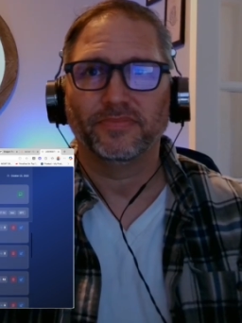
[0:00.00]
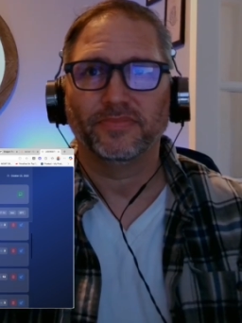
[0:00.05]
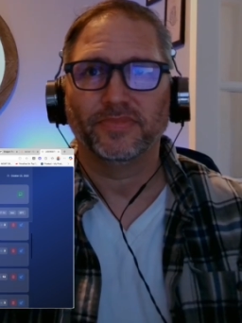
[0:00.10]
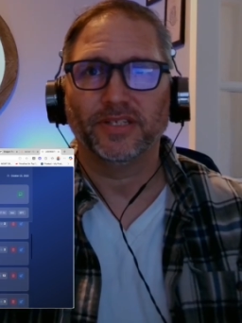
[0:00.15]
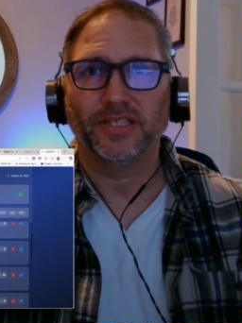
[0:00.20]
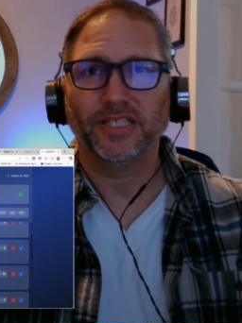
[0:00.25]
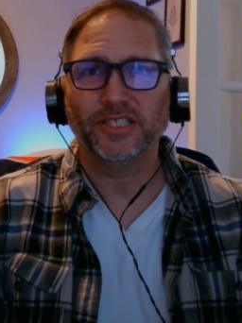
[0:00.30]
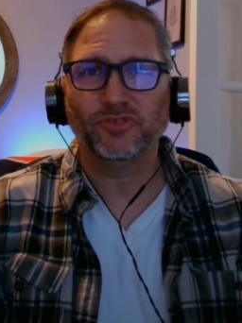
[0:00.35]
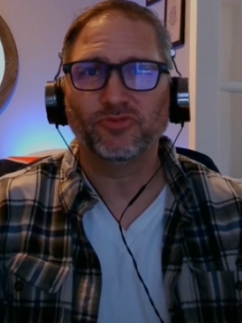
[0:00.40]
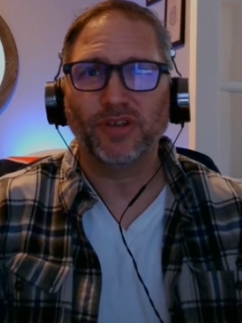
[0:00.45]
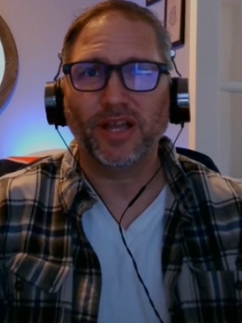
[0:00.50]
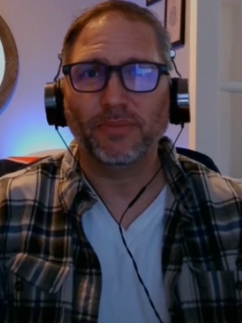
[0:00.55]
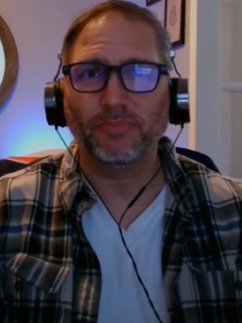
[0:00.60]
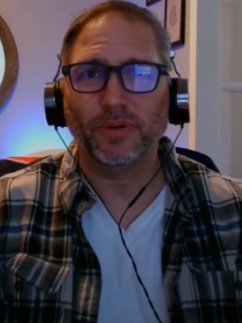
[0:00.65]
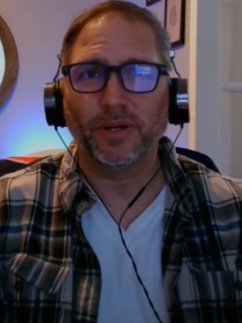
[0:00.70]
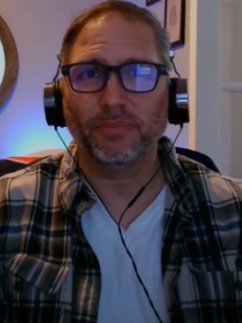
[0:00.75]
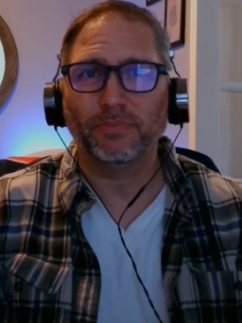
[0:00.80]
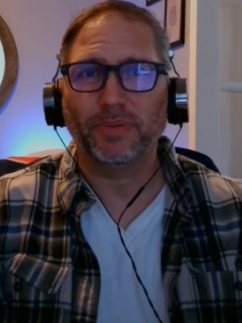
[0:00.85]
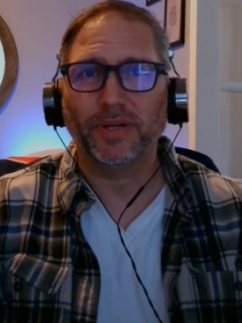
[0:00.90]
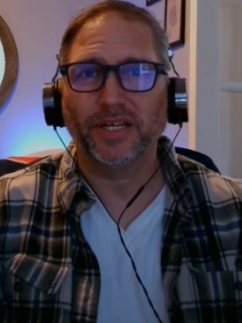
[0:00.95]
Now let's wrap
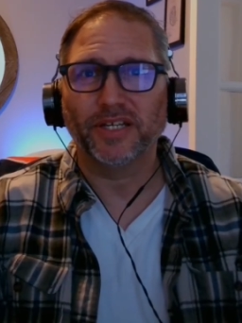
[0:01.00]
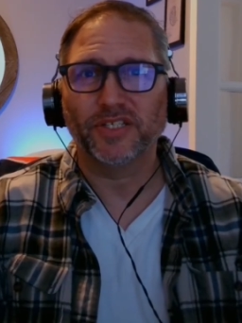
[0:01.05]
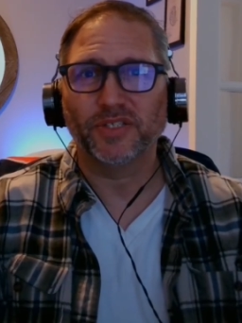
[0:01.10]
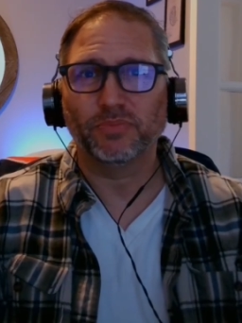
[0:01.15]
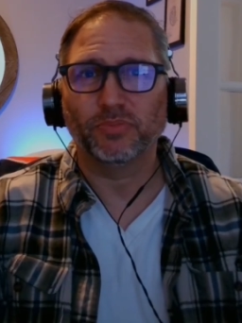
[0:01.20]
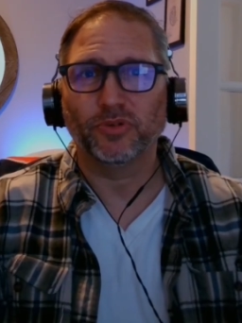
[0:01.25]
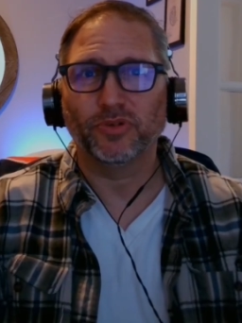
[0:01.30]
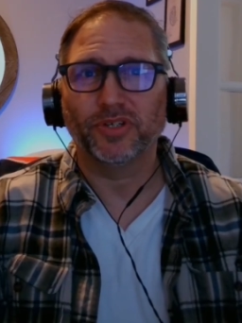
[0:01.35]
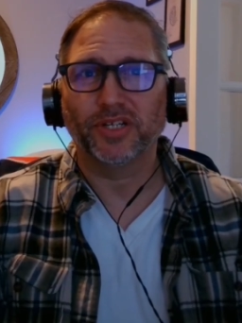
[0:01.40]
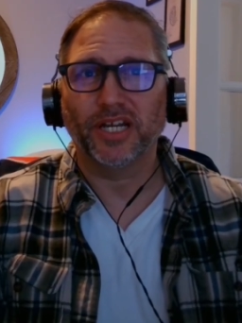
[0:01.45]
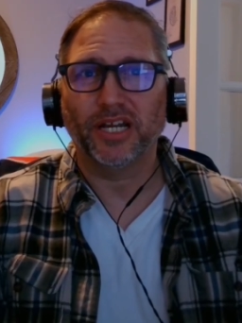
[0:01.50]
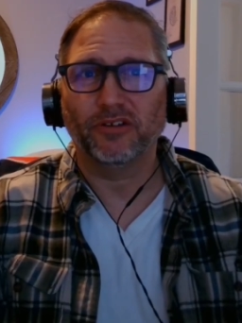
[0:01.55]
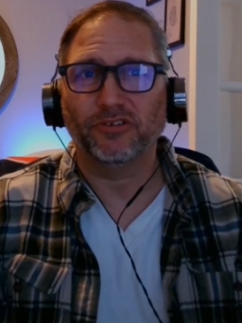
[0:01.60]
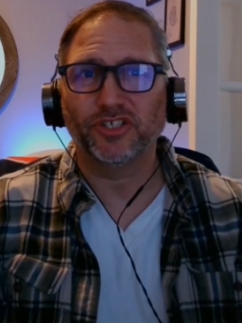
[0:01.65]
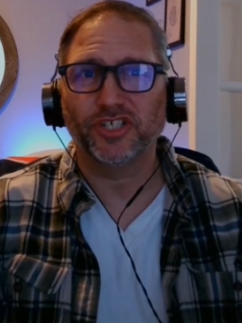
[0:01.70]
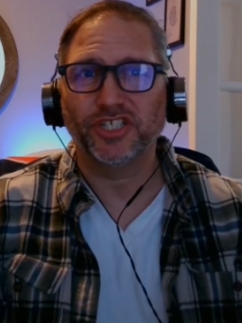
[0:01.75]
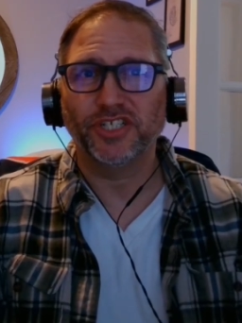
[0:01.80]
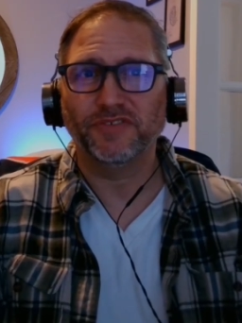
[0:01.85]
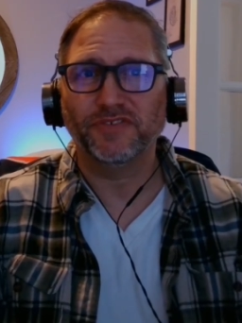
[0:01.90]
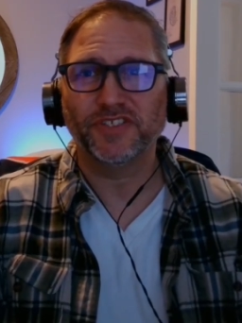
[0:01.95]
up by exploring how
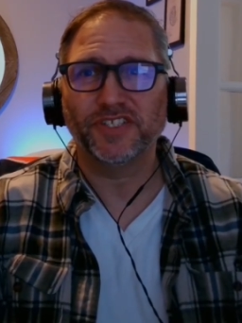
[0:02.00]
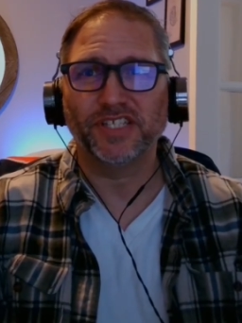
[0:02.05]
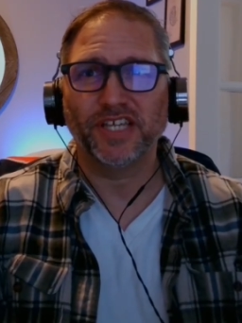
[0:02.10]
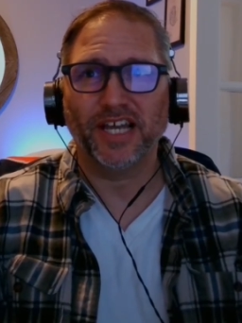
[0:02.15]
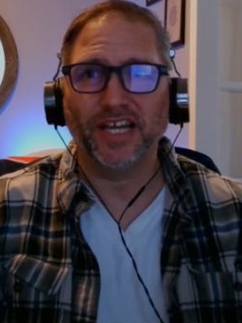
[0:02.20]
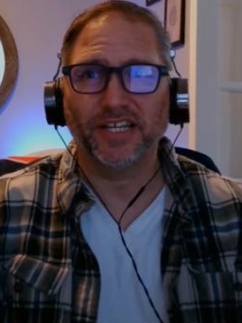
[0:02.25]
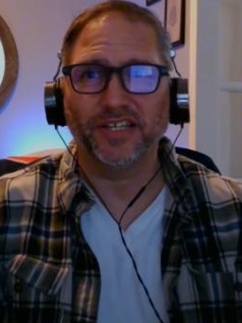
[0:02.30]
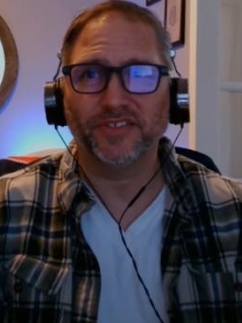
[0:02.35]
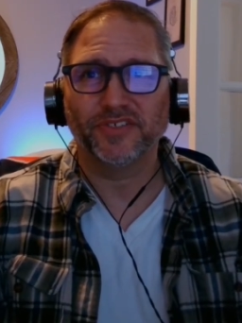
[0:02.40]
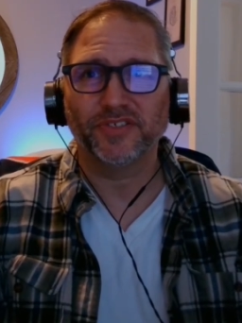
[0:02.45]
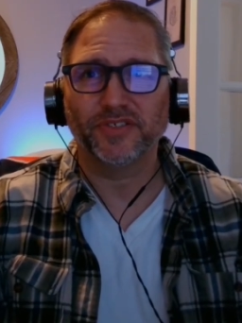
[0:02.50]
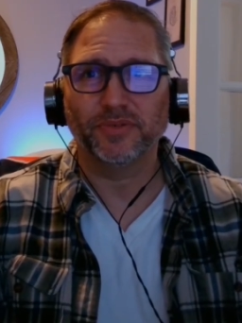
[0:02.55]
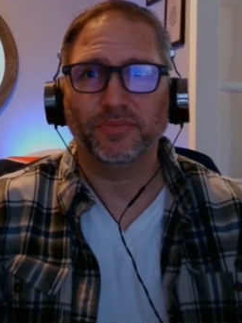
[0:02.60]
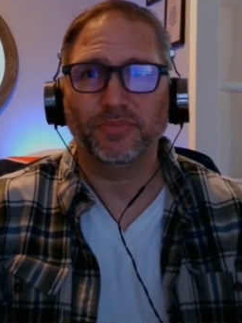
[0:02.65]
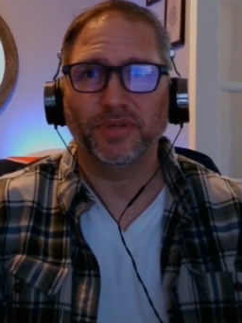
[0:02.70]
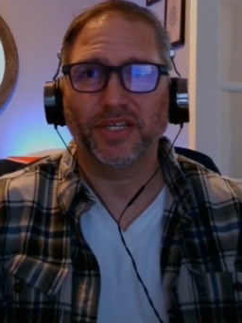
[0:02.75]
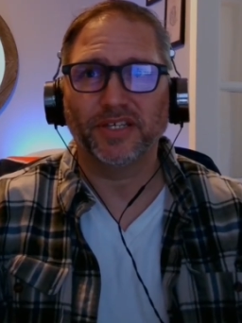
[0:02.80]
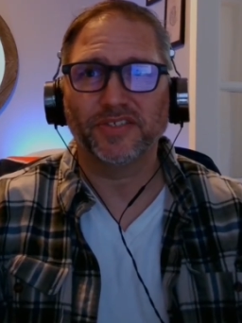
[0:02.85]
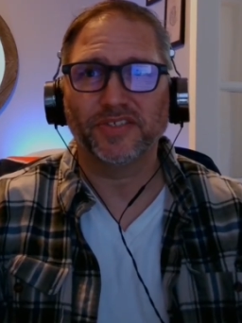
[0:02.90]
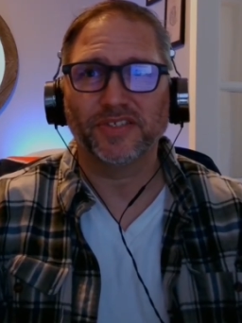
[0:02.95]
shift status
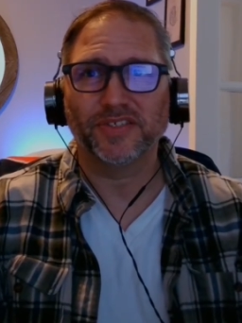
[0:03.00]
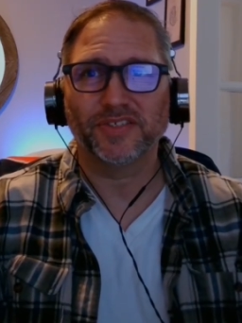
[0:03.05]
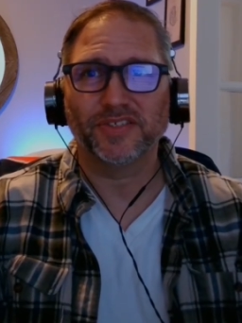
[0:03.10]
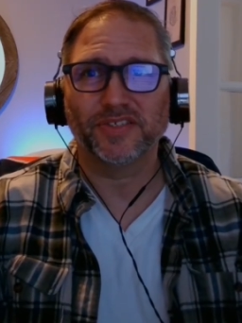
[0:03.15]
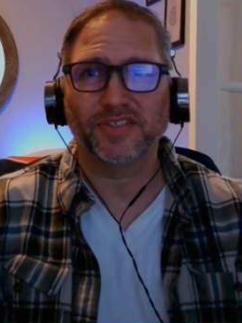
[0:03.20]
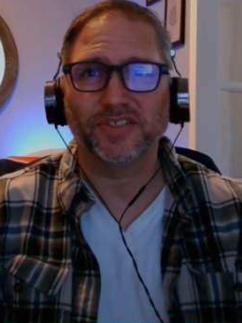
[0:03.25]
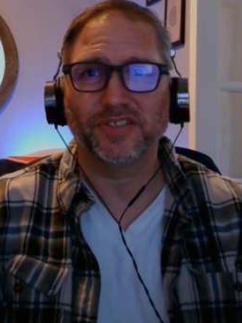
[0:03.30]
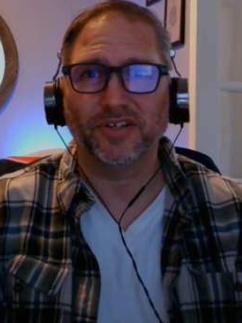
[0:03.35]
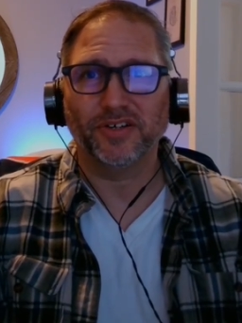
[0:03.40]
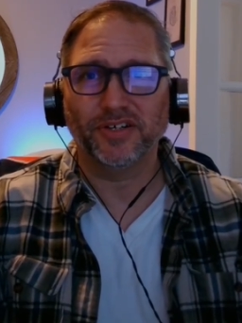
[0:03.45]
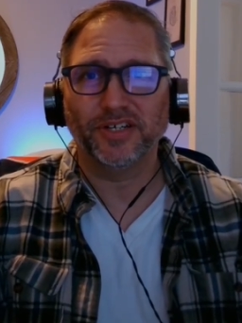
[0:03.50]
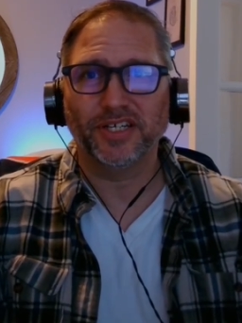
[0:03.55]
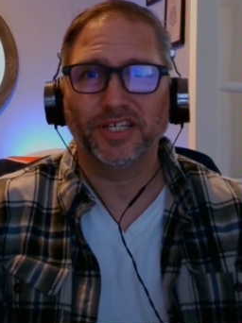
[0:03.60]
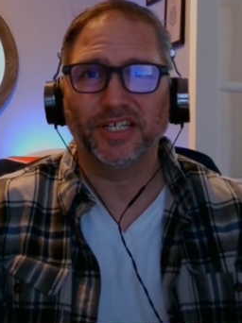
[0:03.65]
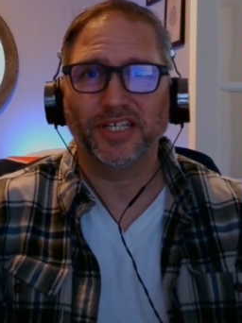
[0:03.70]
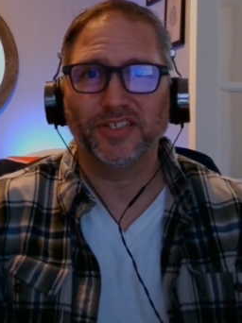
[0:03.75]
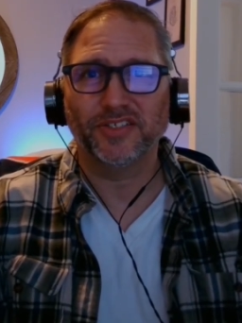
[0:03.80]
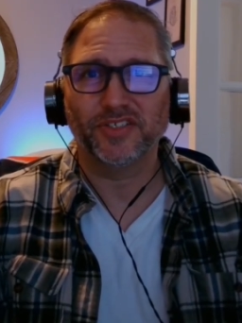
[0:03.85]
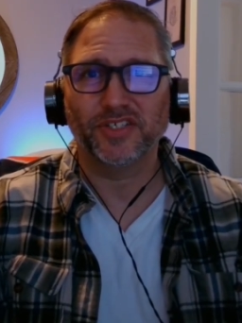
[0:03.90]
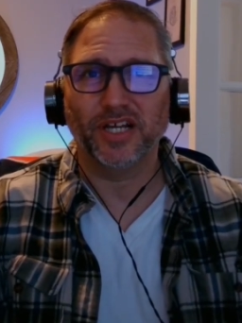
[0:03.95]
makes starting
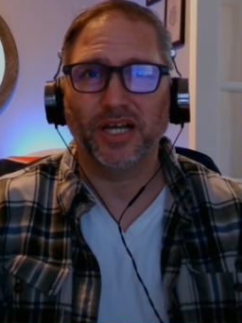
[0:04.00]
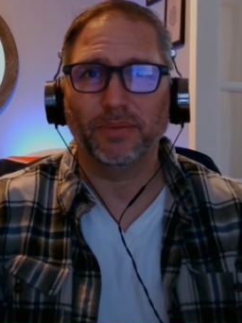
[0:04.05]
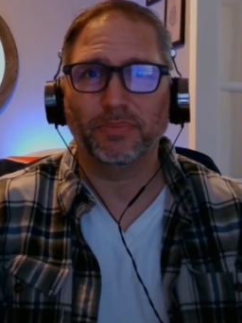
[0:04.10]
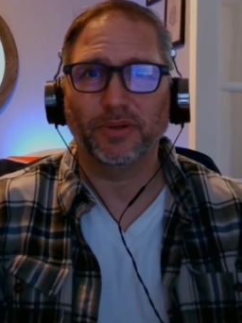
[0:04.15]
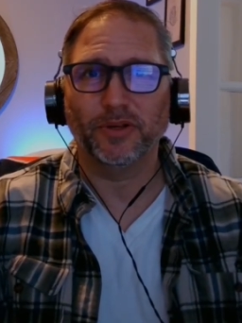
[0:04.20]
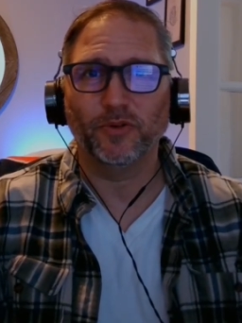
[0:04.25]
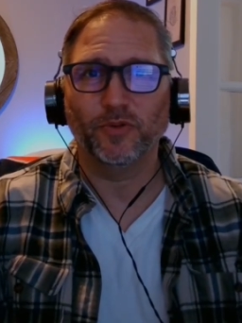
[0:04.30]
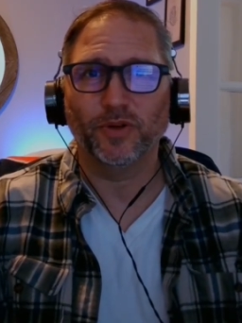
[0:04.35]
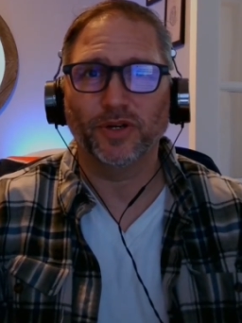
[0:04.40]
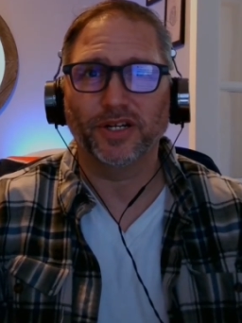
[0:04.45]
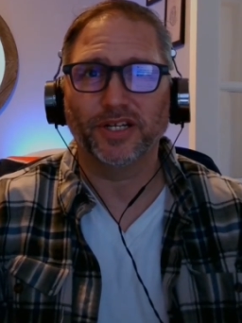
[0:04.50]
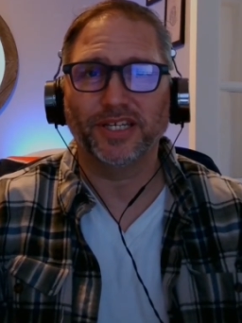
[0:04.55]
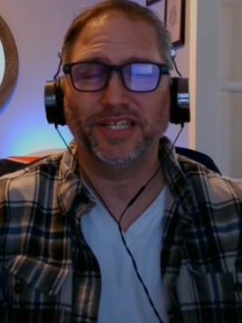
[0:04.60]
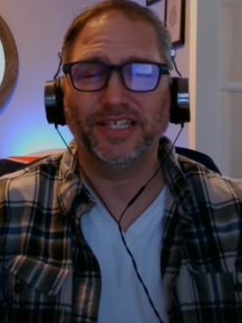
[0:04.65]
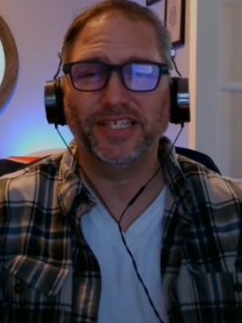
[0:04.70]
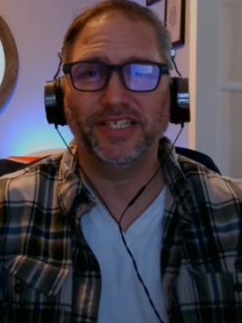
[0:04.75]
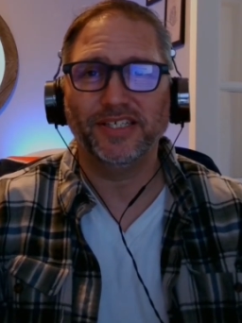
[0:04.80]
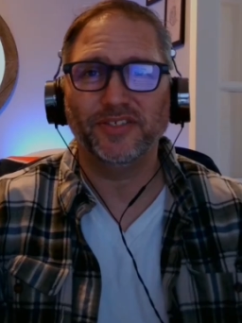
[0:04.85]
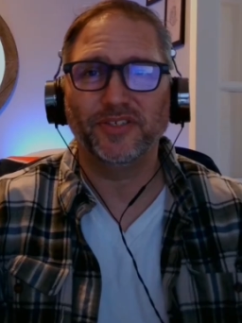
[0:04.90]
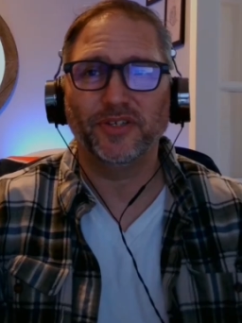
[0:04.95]
and stopping work
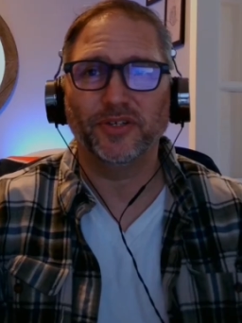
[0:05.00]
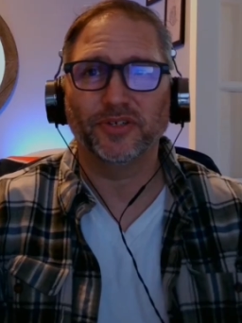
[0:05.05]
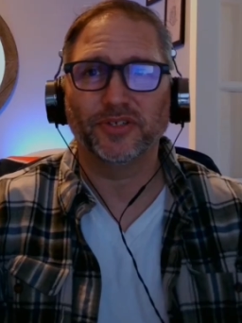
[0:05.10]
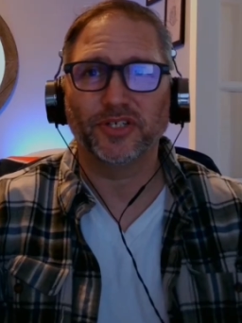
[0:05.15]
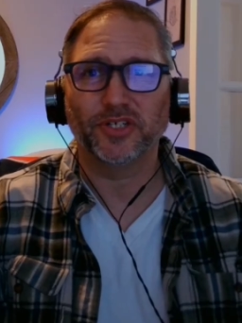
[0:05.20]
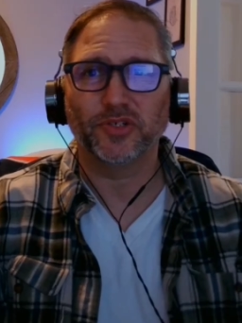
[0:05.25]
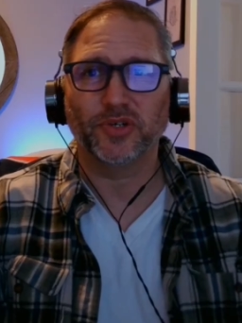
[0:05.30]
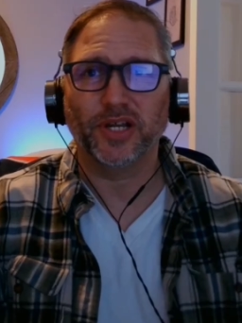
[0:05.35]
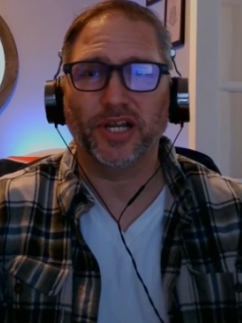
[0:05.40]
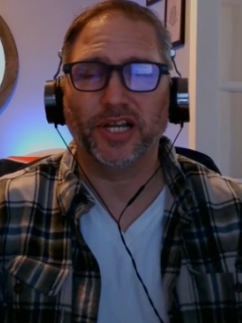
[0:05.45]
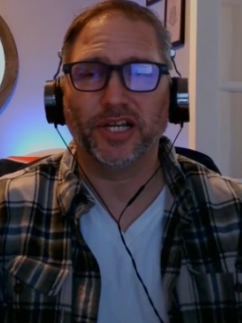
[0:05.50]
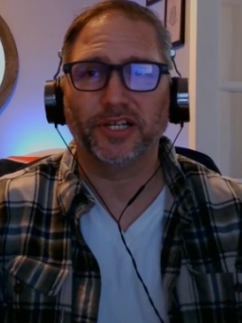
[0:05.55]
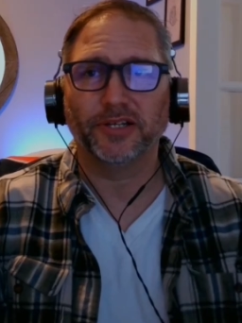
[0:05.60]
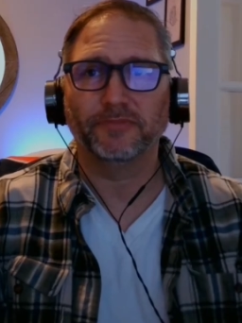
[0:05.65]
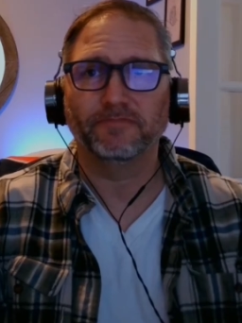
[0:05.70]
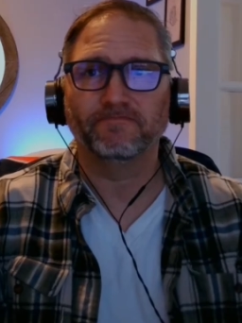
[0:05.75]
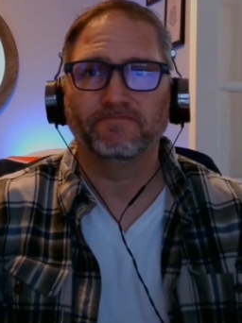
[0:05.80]
easier to track.